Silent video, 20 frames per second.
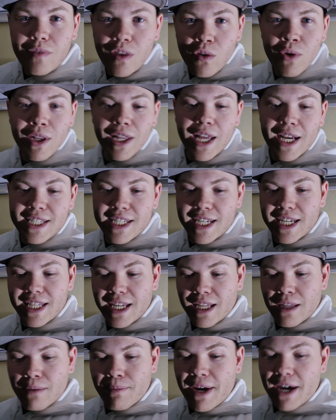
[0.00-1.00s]
we'd like to get
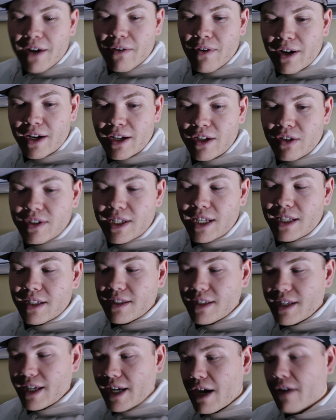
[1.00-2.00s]
that in the background and go take
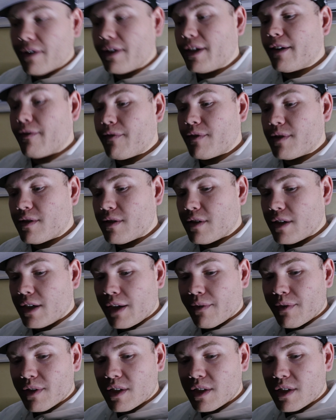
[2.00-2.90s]
this thing out and give it a